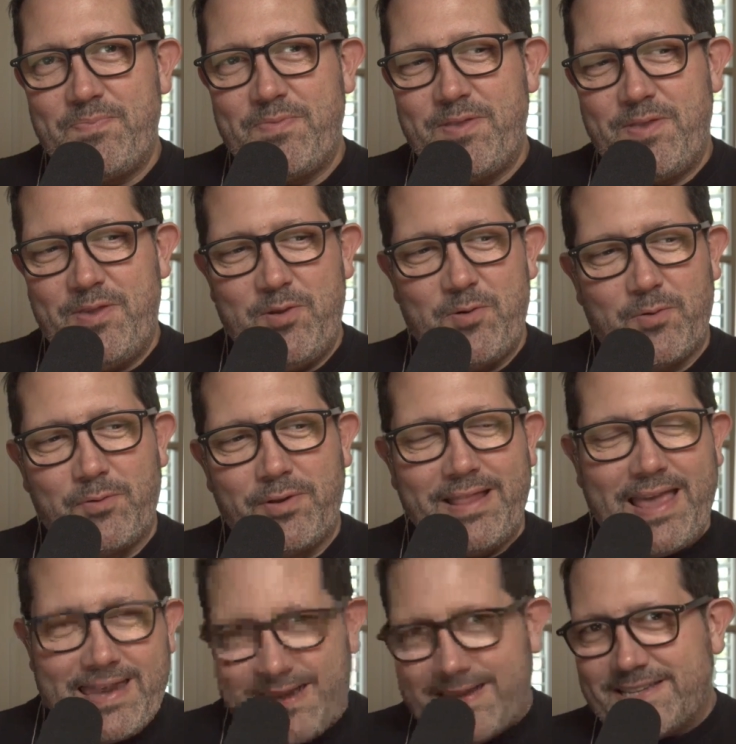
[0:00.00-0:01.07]
You're
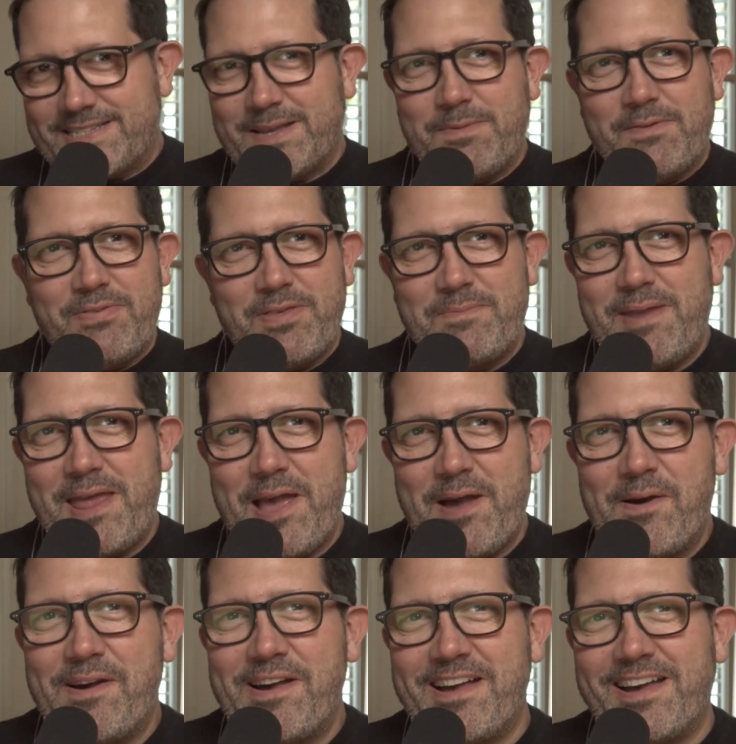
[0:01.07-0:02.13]
related to some of them
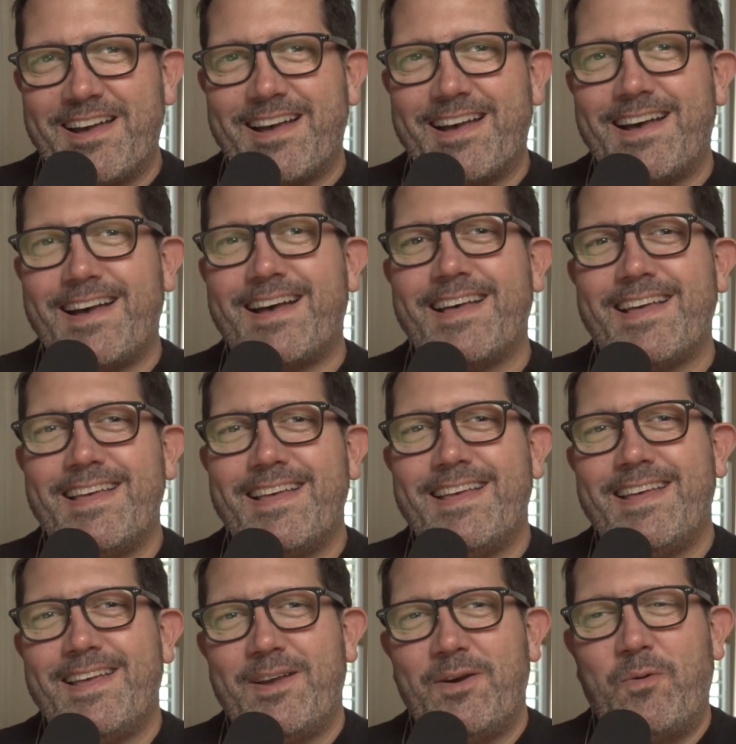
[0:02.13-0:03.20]
now.
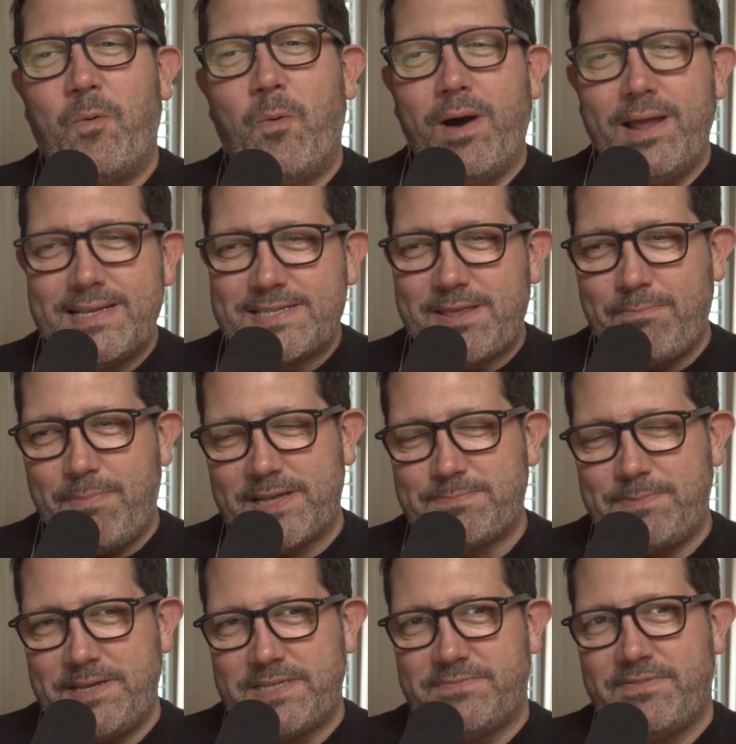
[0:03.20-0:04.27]
What is the
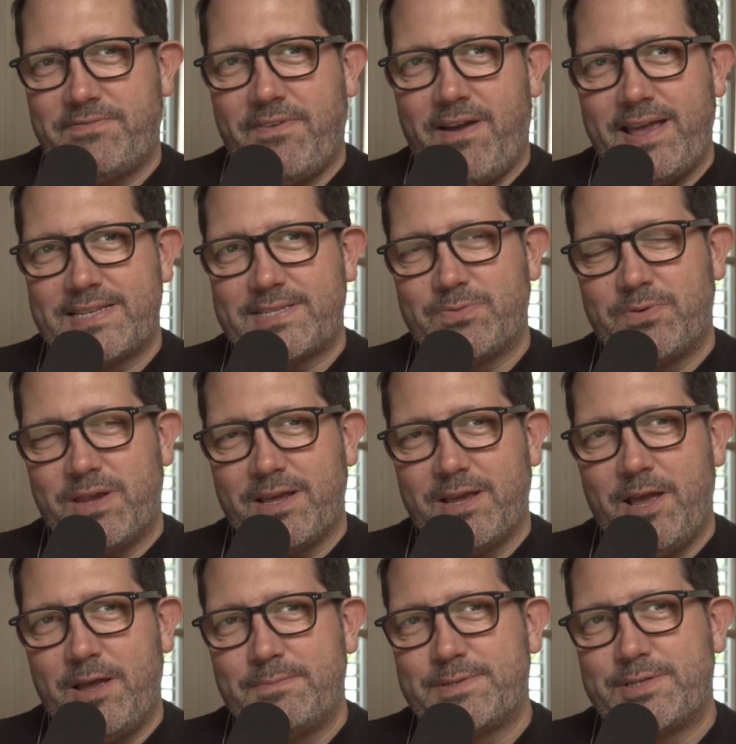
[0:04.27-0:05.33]
best piece of advice when it
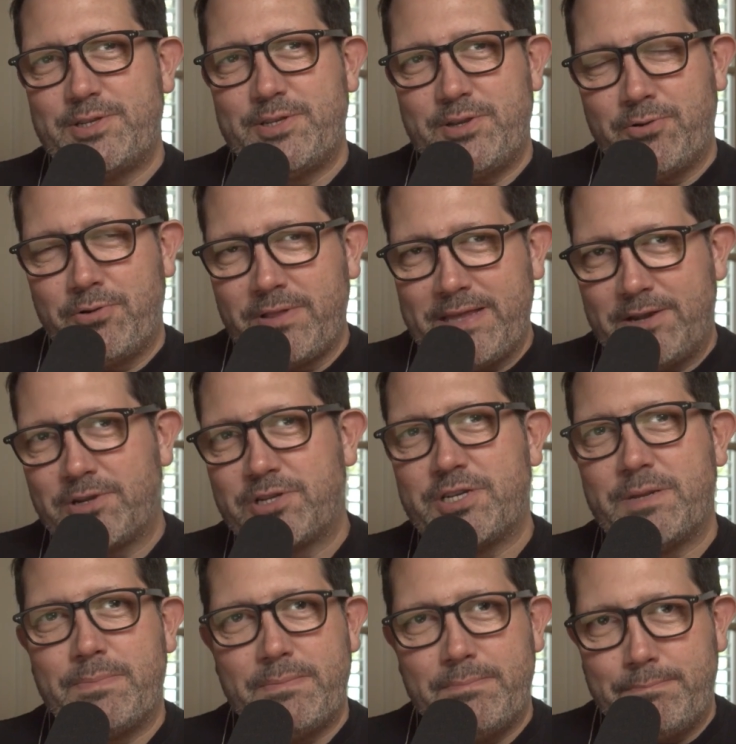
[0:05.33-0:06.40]
comes to your
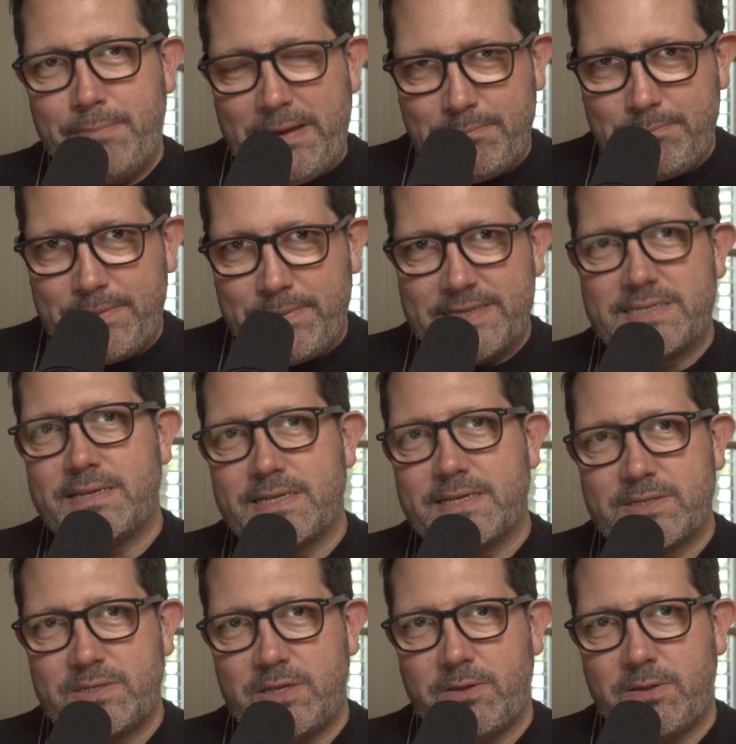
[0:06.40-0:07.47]
leadership in
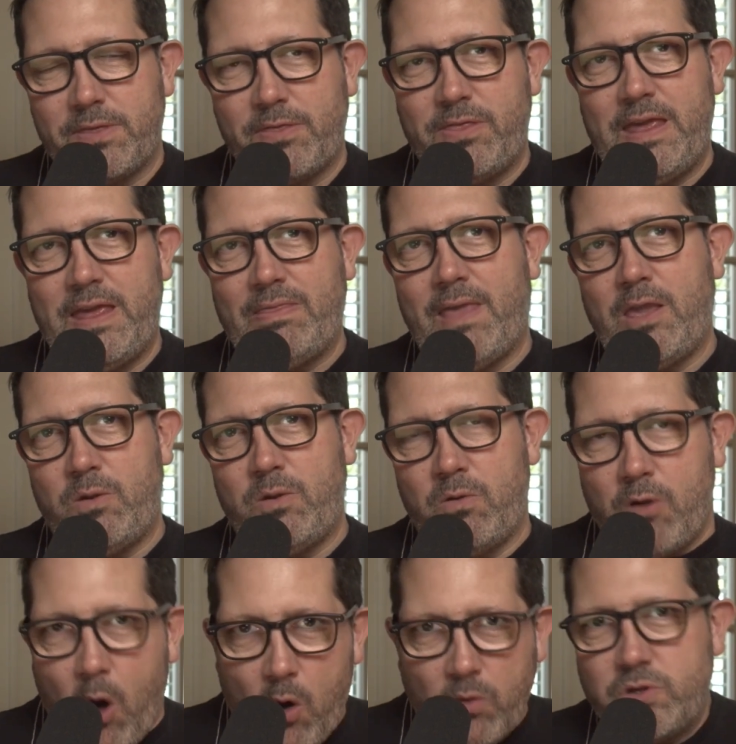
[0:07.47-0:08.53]
business? You know, the thing that you
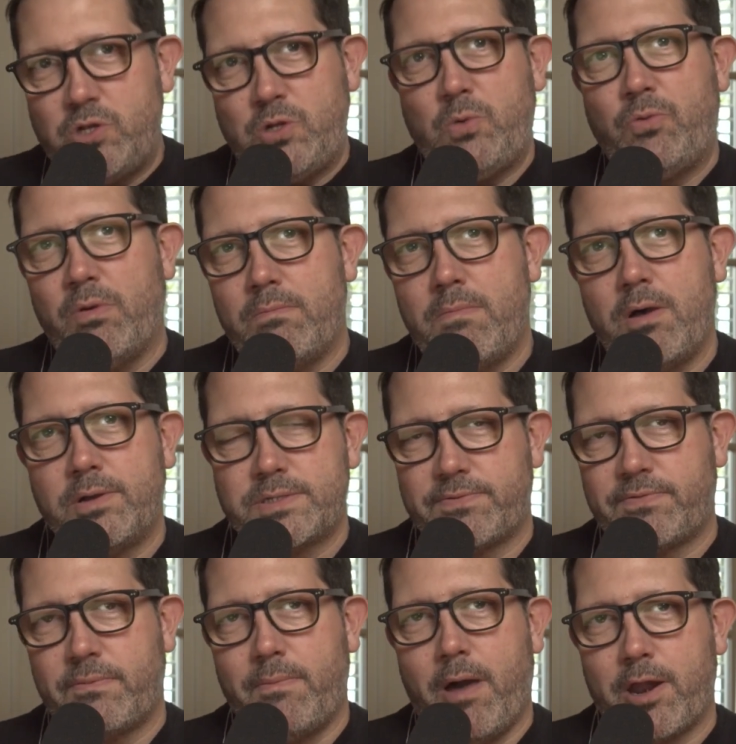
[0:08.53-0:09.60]
go to the most
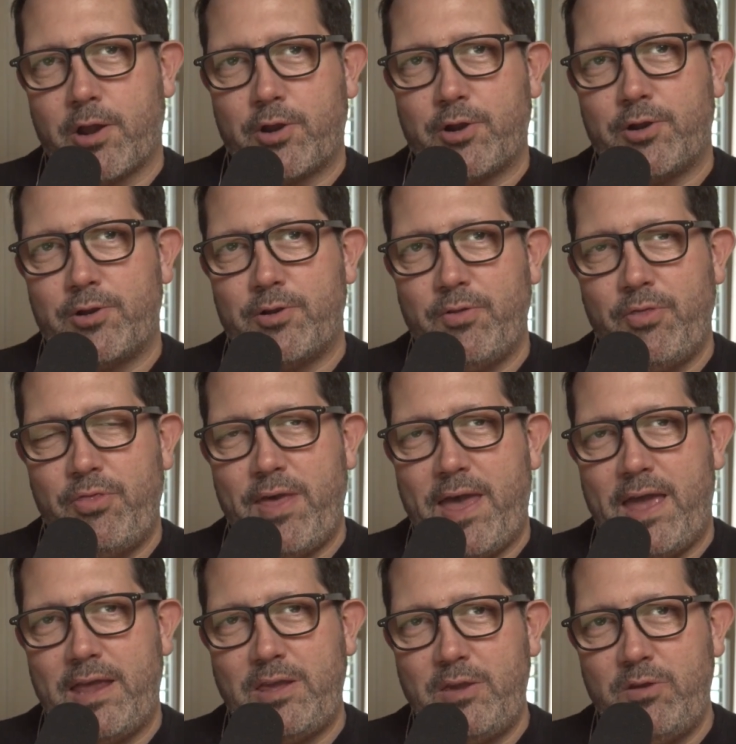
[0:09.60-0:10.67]
for Moniker
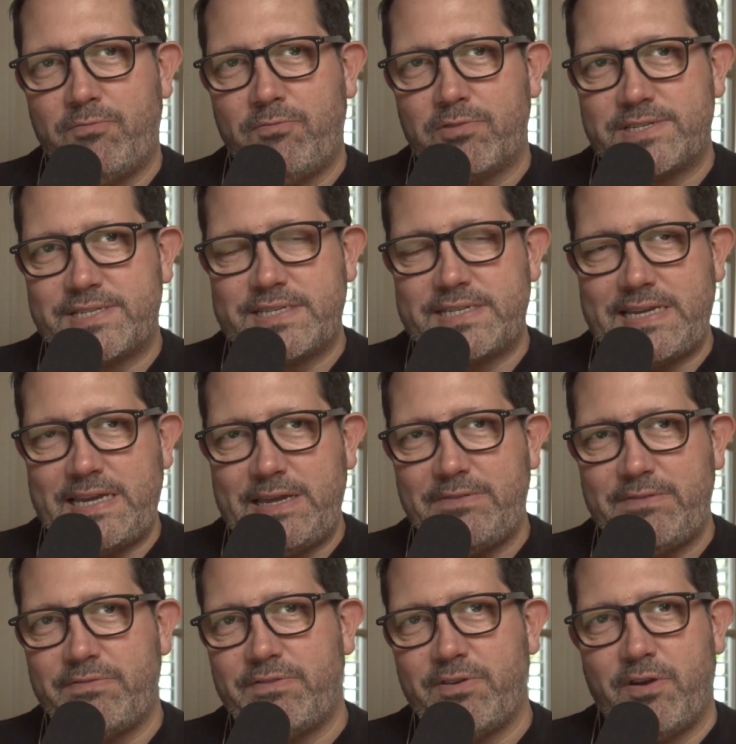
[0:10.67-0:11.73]
that you've
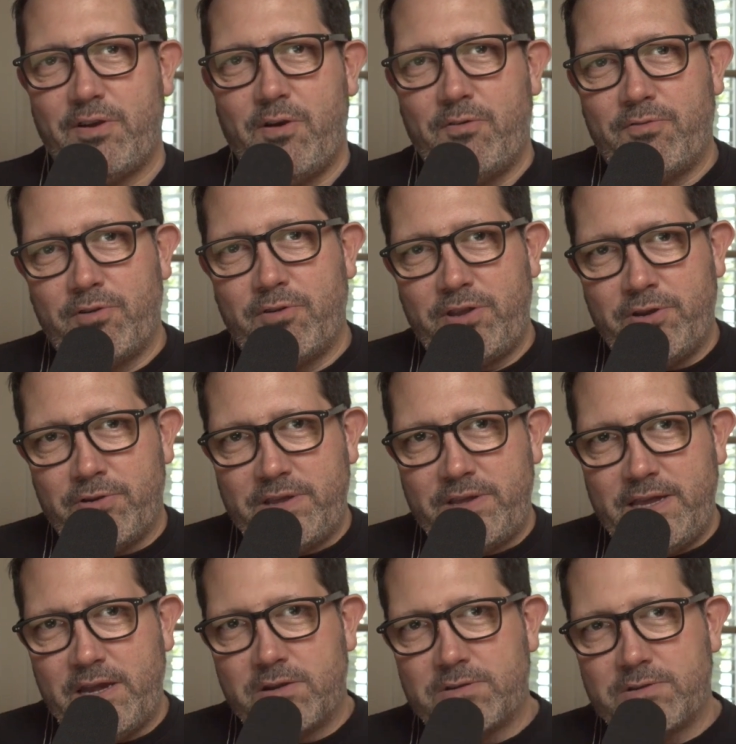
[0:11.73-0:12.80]
received over your
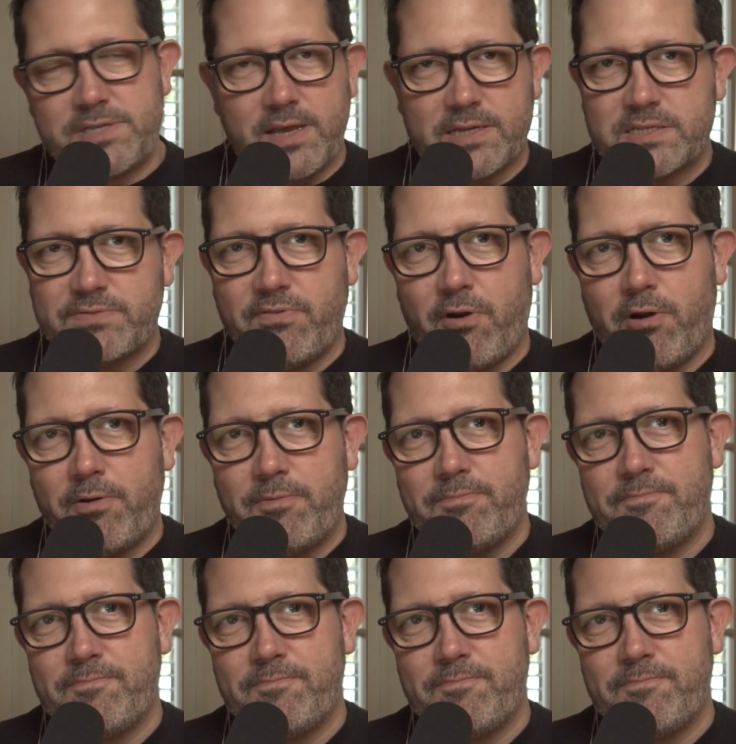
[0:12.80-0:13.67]
years thus far?